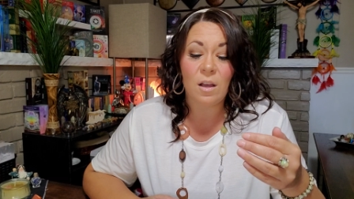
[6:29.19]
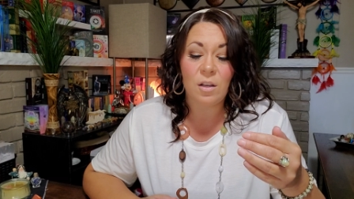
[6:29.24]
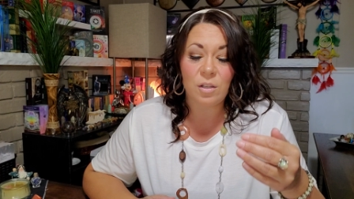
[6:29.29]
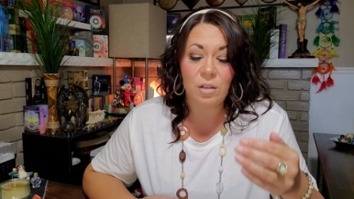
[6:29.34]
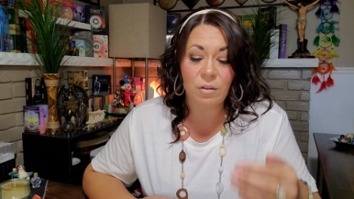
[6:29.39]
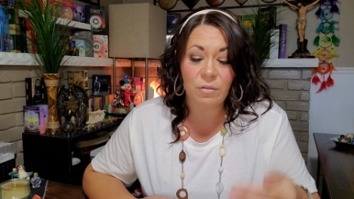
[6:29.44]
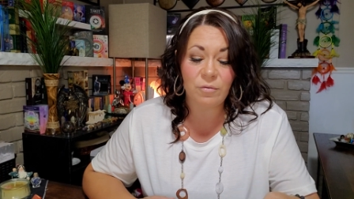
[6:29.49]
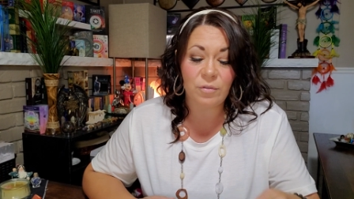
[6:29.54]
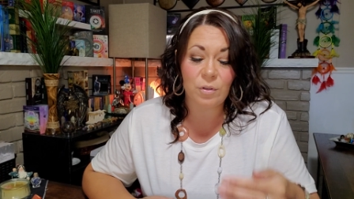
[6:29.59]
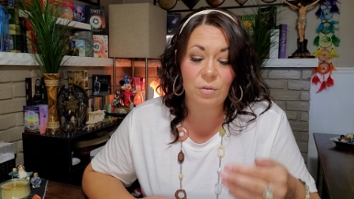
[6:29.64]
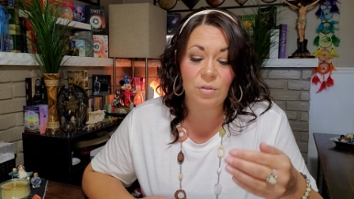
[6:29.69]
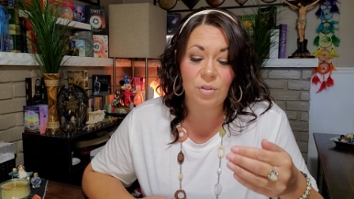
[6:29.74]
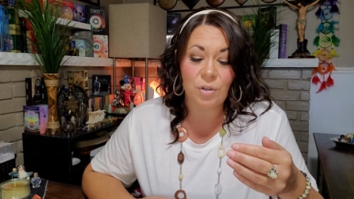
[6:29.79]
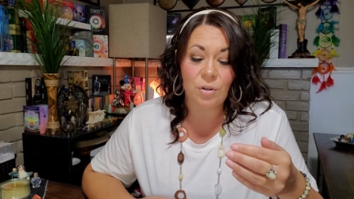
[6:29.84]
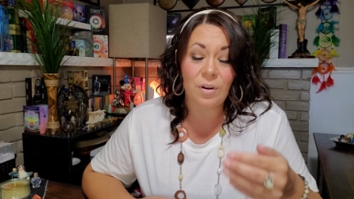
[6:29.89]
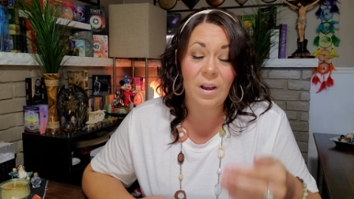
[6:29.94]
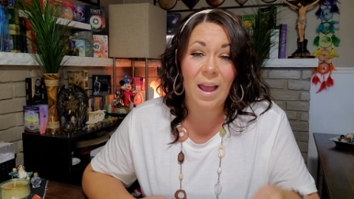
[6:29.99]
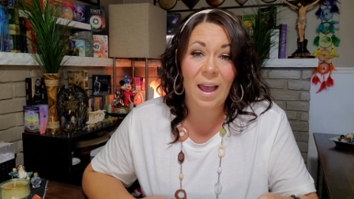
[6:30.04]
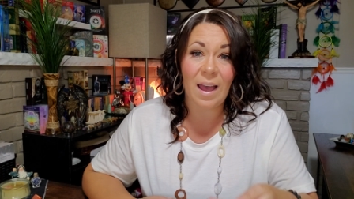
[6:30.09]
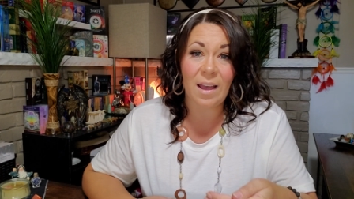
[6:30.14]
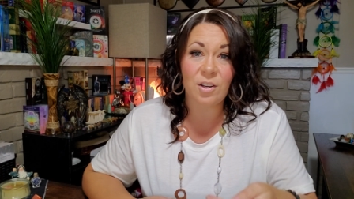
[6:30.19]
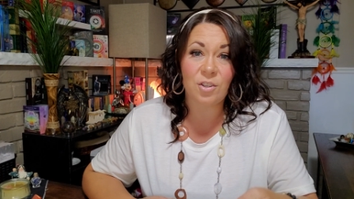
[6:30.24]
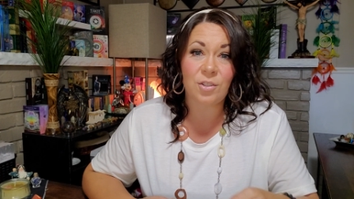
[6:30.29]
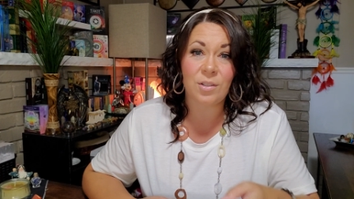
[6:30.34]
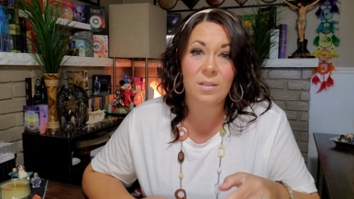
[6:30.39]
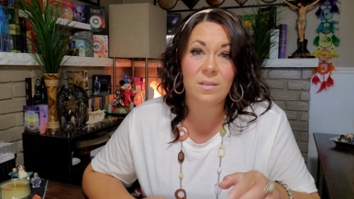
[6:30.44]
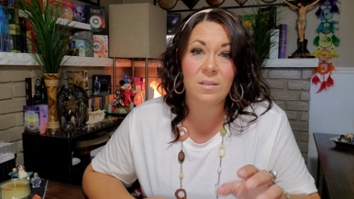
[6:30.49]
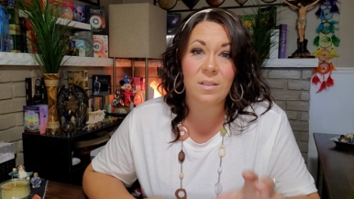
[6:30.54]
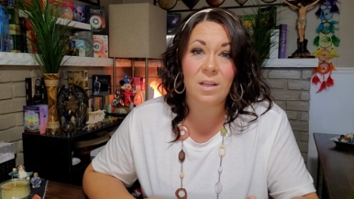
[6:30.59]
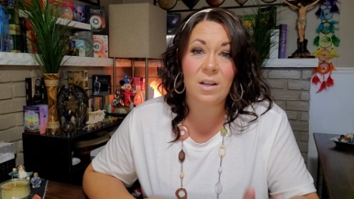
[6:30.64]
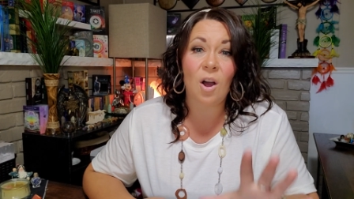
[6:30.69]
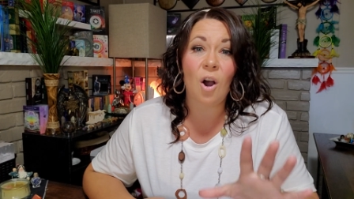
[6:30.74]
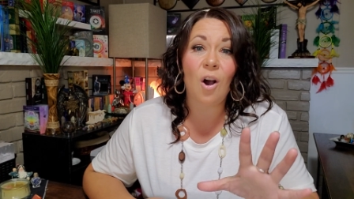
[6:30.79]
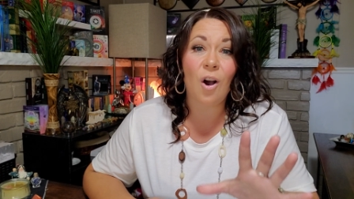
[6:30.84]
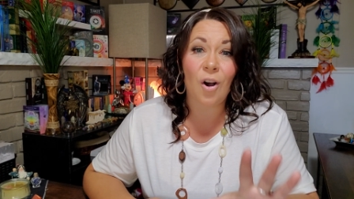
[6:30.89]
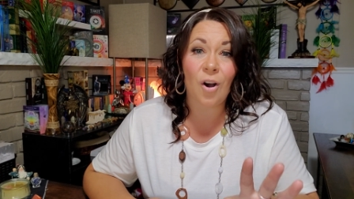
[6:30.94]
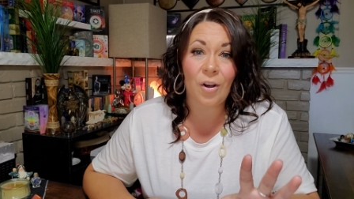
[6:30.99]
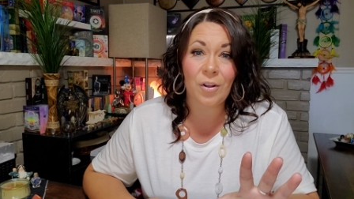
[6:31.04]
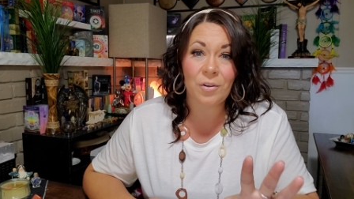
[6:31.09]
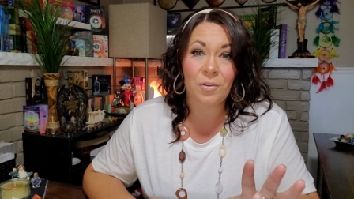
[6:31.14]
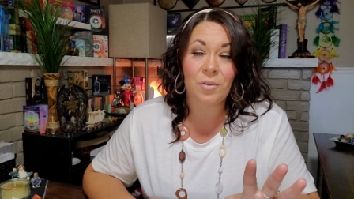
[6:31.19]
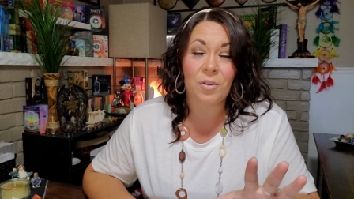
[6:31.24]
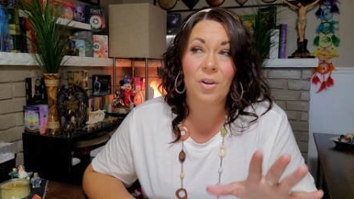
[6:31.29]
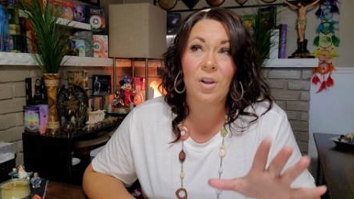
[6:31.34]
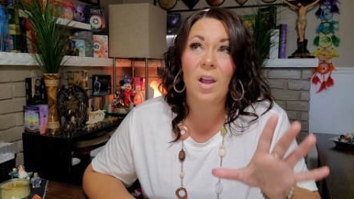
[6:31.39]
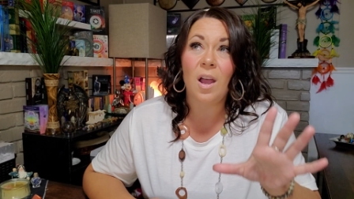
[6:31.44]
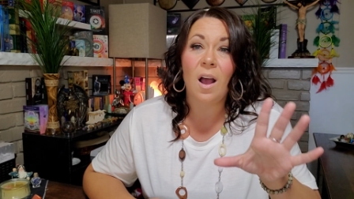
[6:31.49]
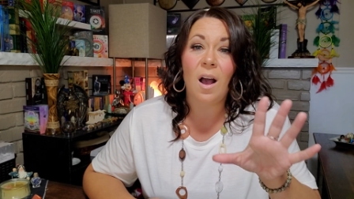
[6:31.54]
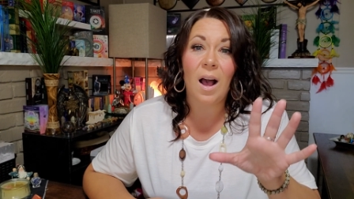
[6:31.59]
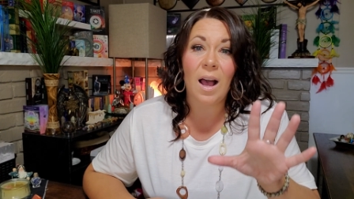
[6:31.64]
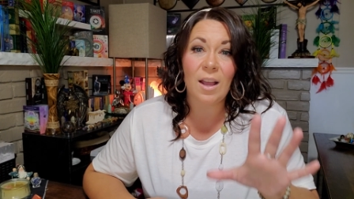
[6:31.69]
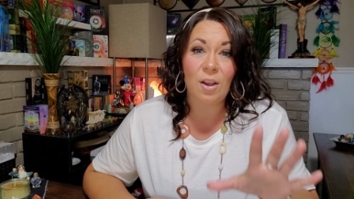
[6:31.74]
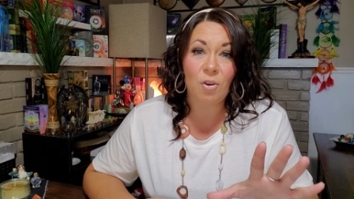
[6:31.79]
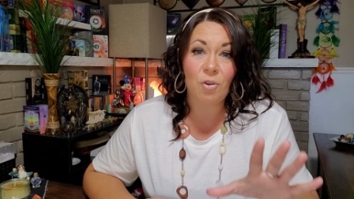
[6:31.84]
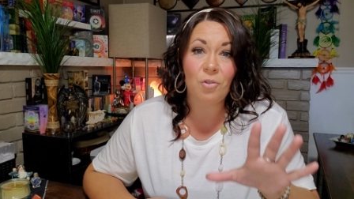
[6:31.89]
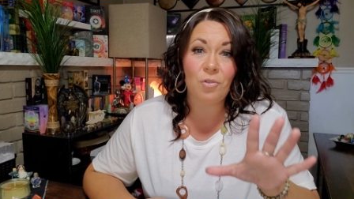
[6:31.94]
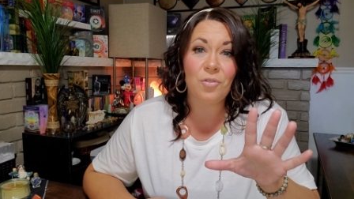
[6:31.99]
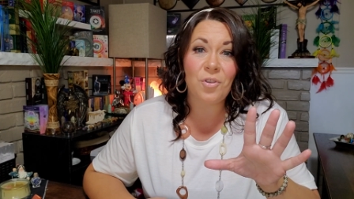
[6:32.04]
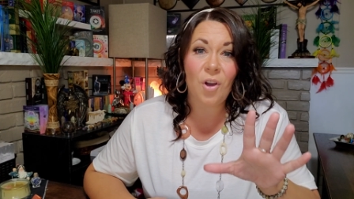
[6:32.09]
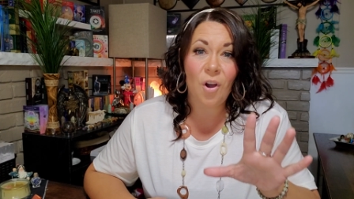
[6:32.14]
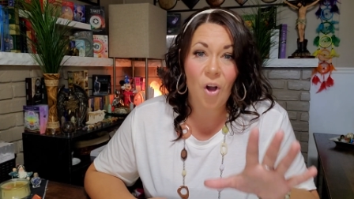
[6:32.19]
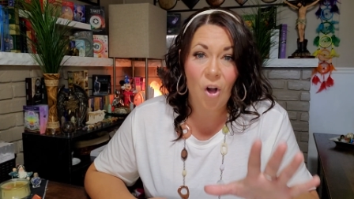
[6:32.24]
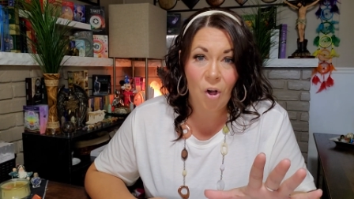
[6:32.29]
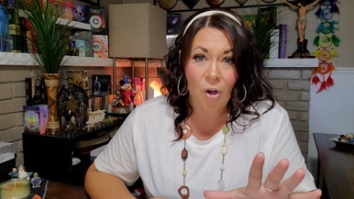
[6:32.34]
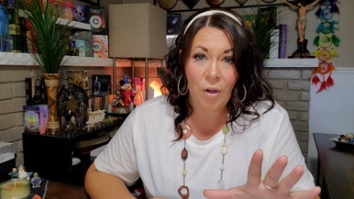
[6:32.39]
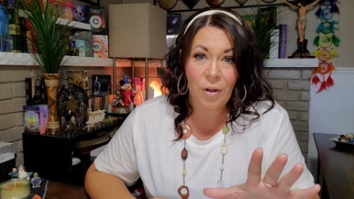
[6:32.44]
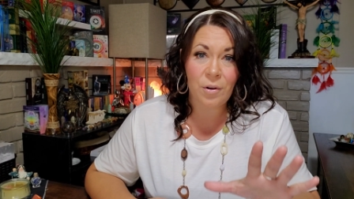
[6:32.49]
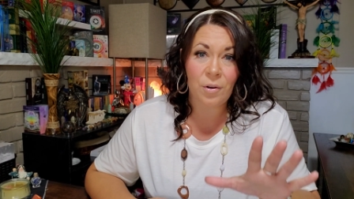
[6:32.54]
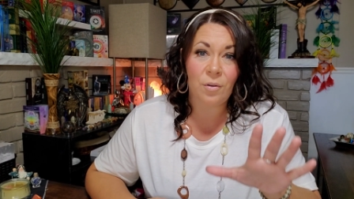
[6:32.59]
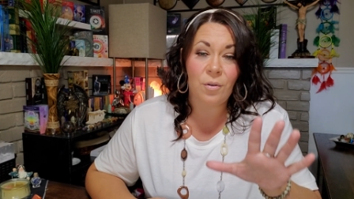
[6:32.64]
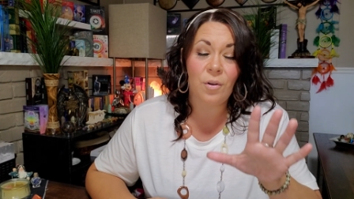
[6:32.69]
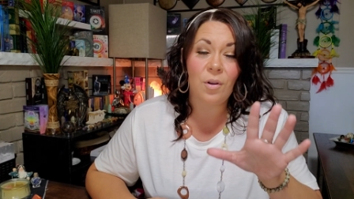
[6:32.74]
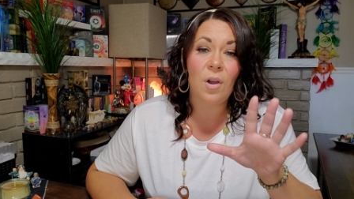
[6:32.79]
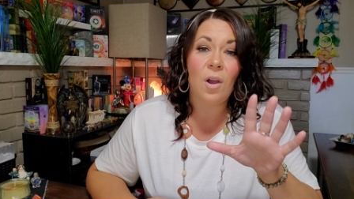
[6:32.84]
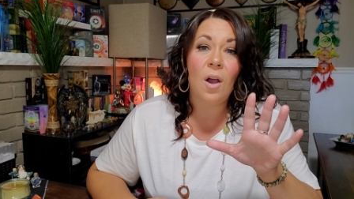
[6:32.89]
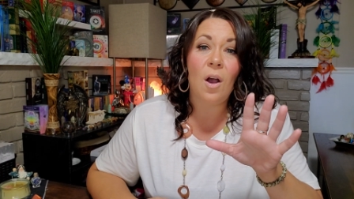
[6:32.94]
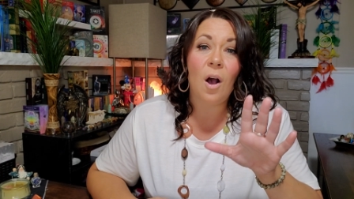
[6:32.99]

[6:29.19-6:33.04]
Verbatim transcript: your future actions and honor. I heard honor.